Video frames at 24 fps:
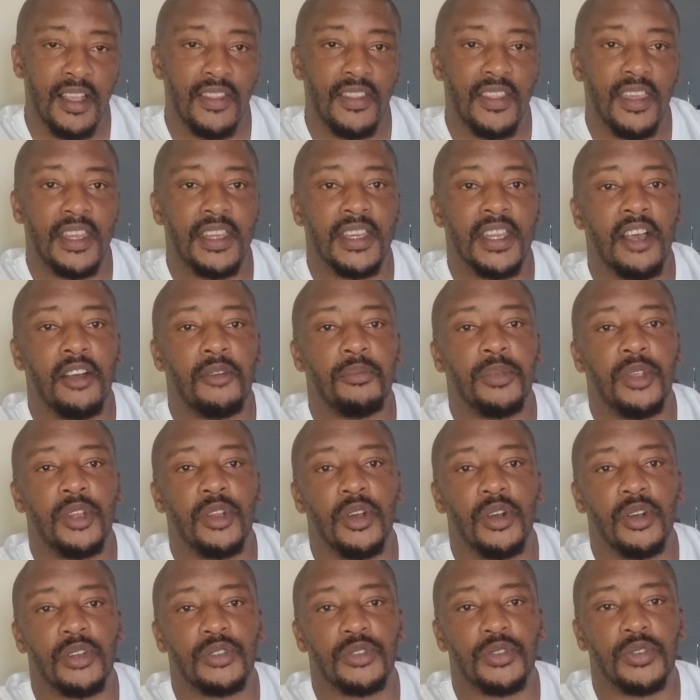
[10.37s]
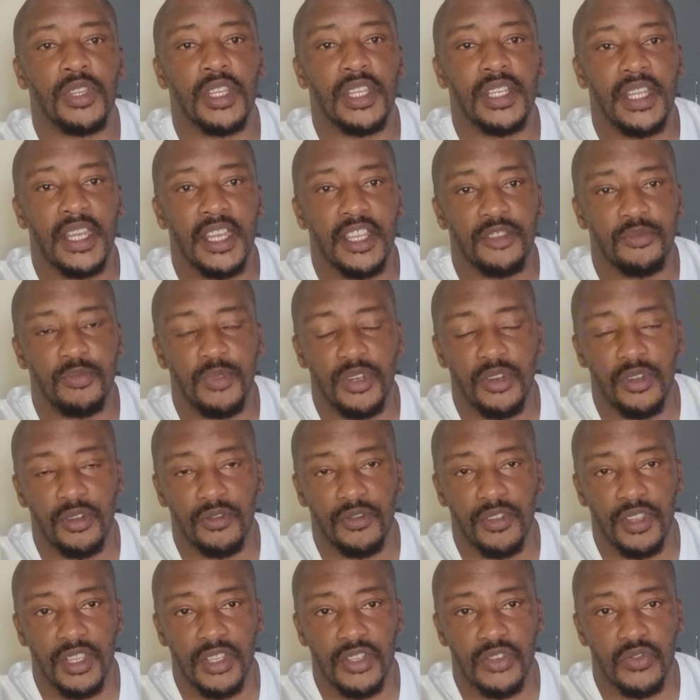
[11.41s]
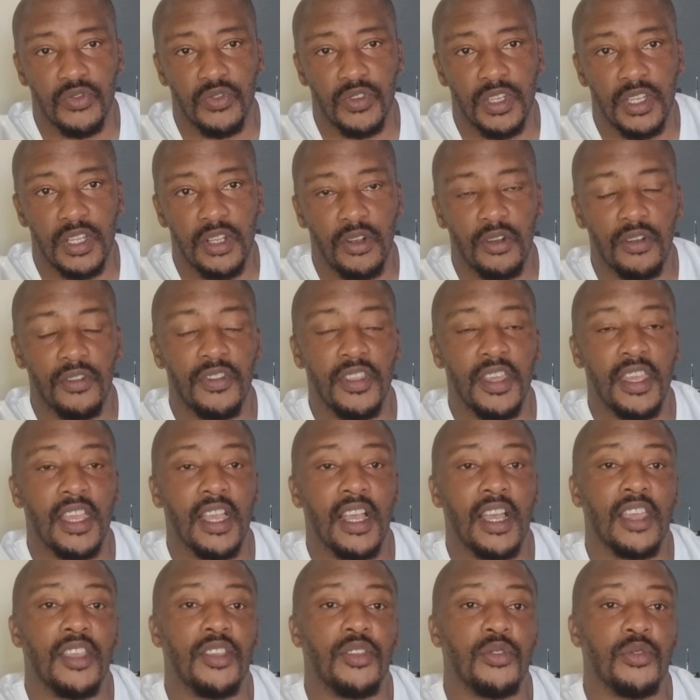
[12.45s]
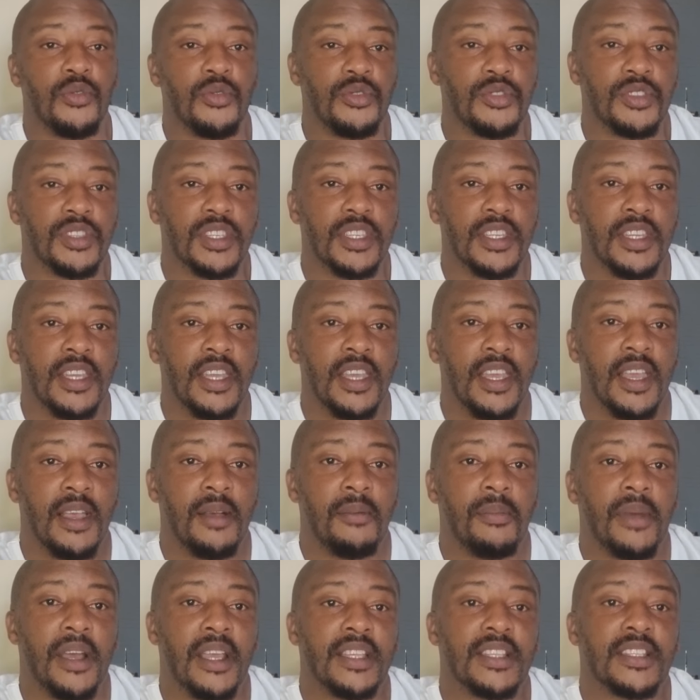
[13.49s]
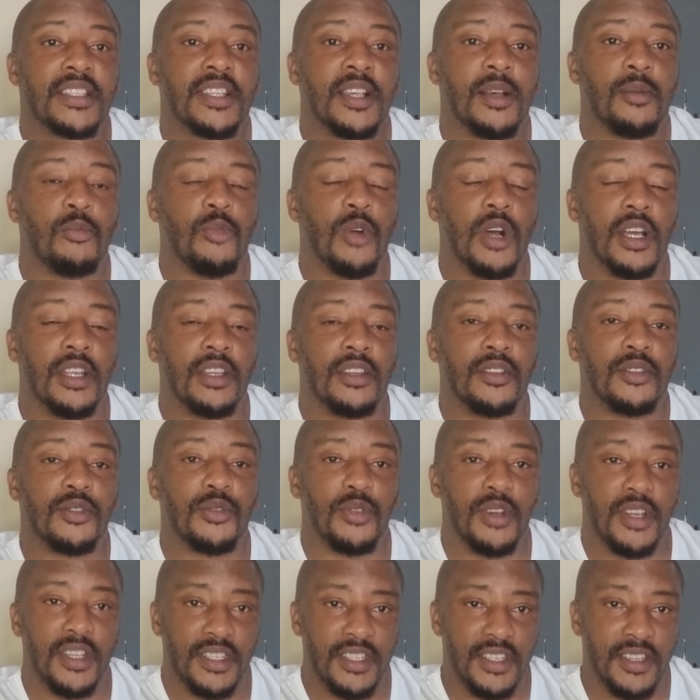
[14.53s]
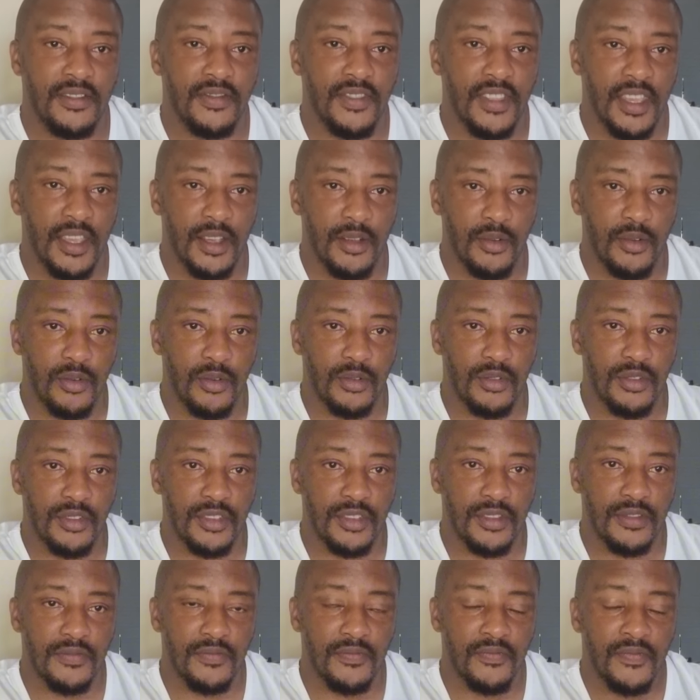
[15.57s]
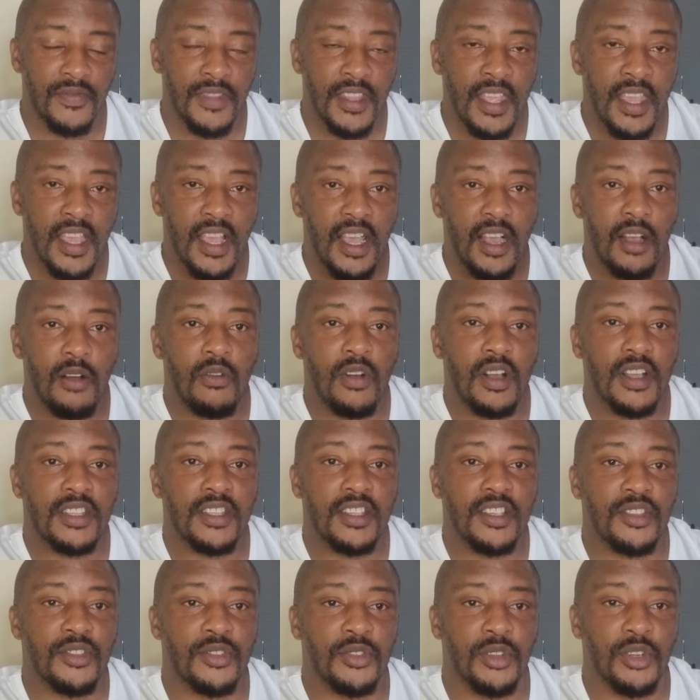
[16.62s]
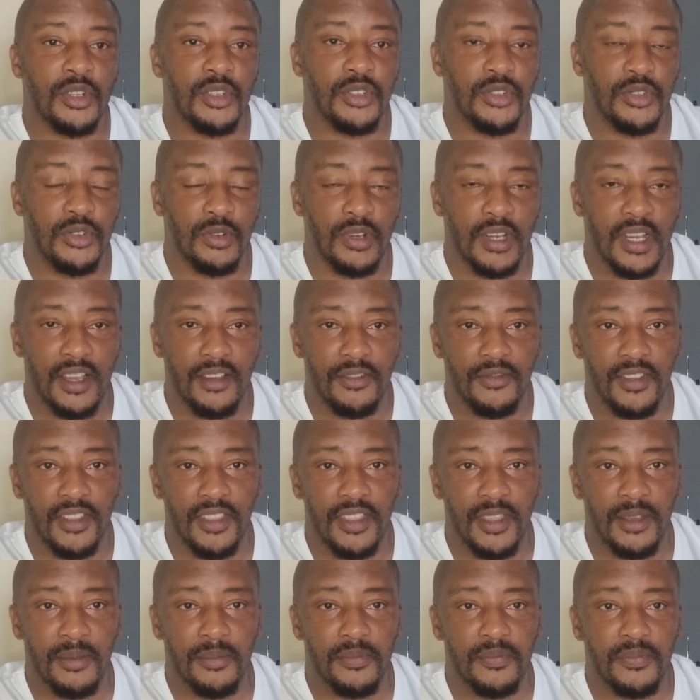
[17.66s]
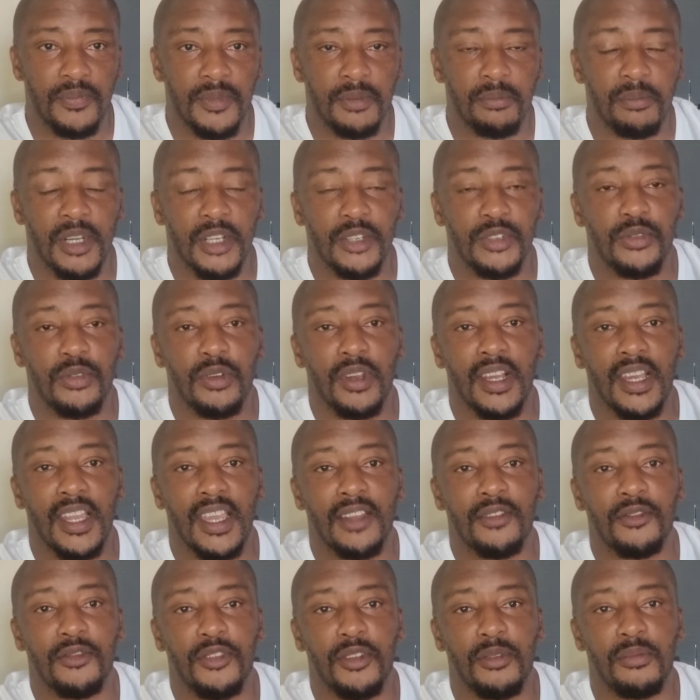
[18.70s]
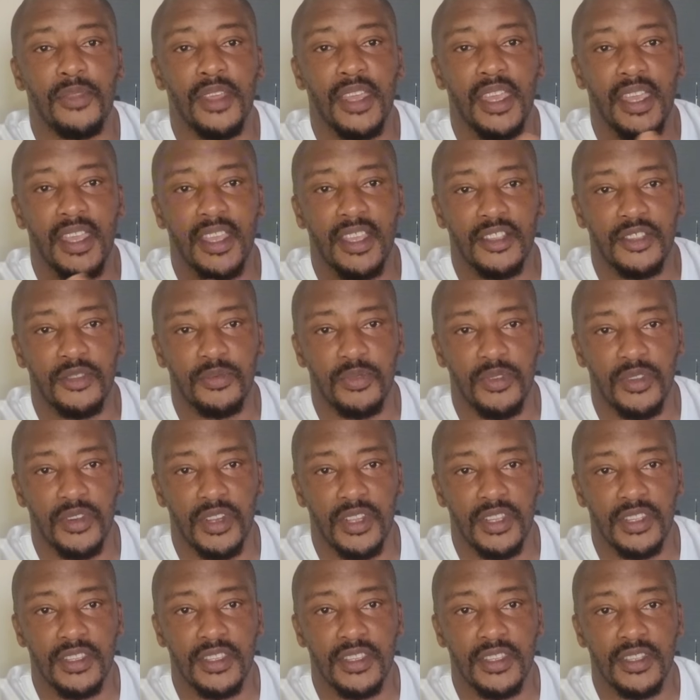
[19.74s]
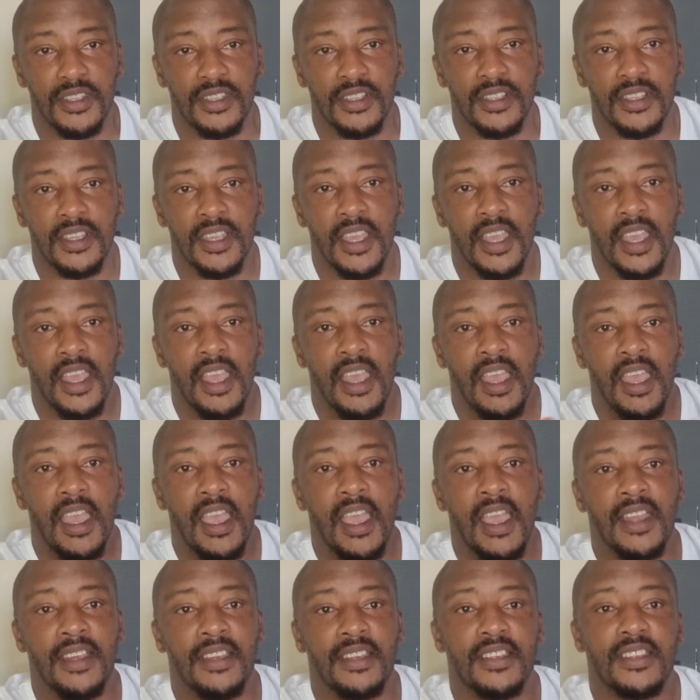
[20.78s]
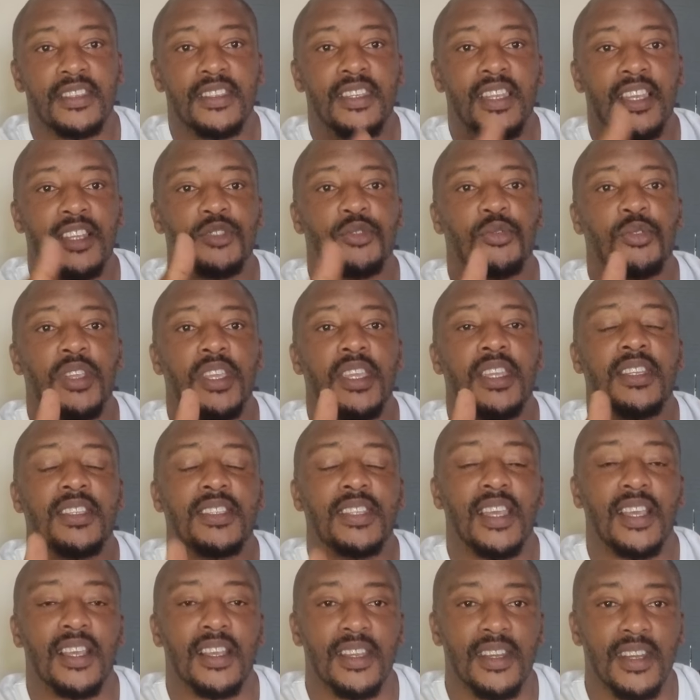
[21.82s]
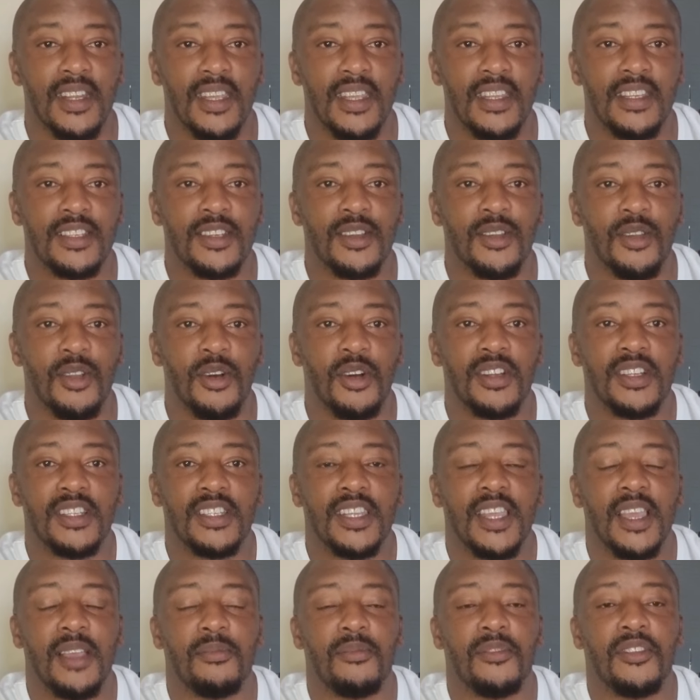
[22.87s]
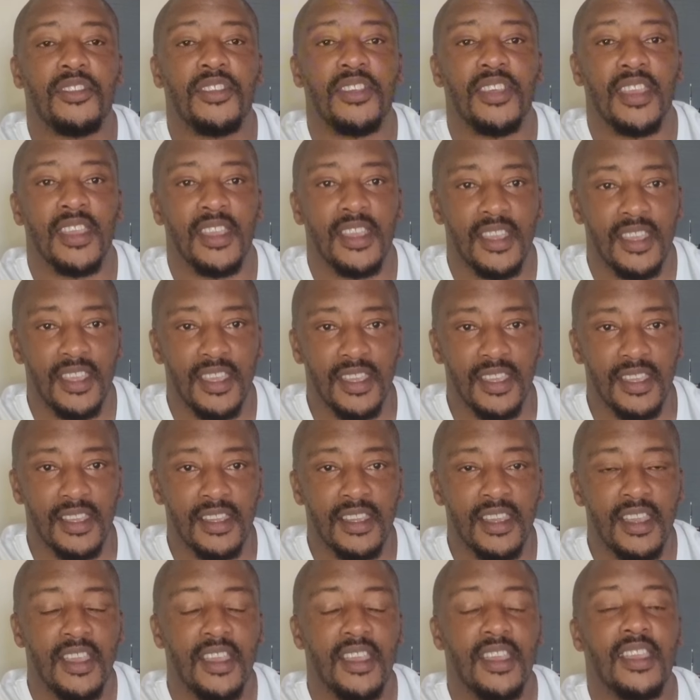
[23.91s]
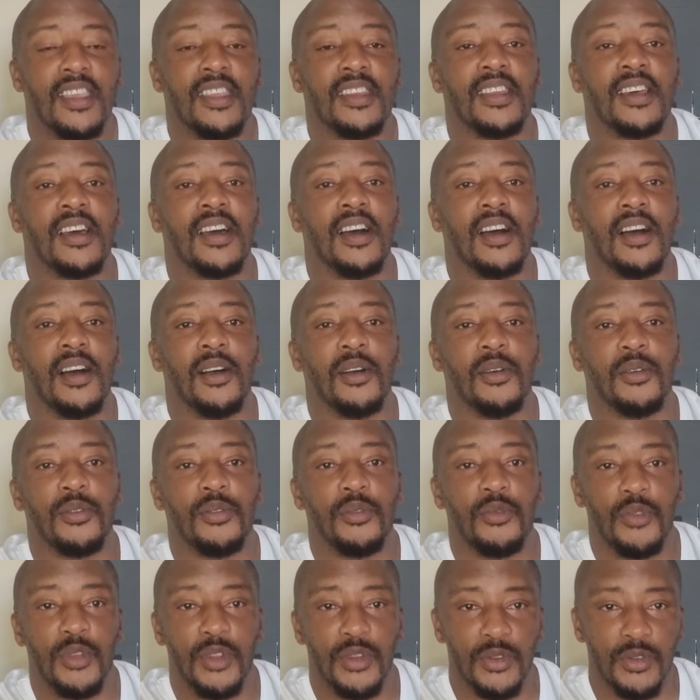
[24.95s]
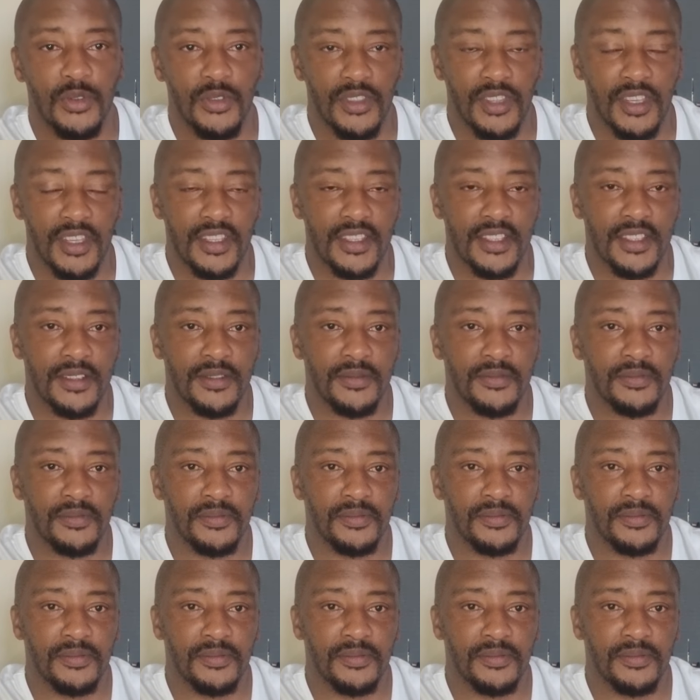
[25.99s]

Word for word: They now belong to the dustbin of history or they are used by someone to achieve their goals. Ours is not to laugh at them, but to learn from their experiences and start to integrate long term thinking in how we do things.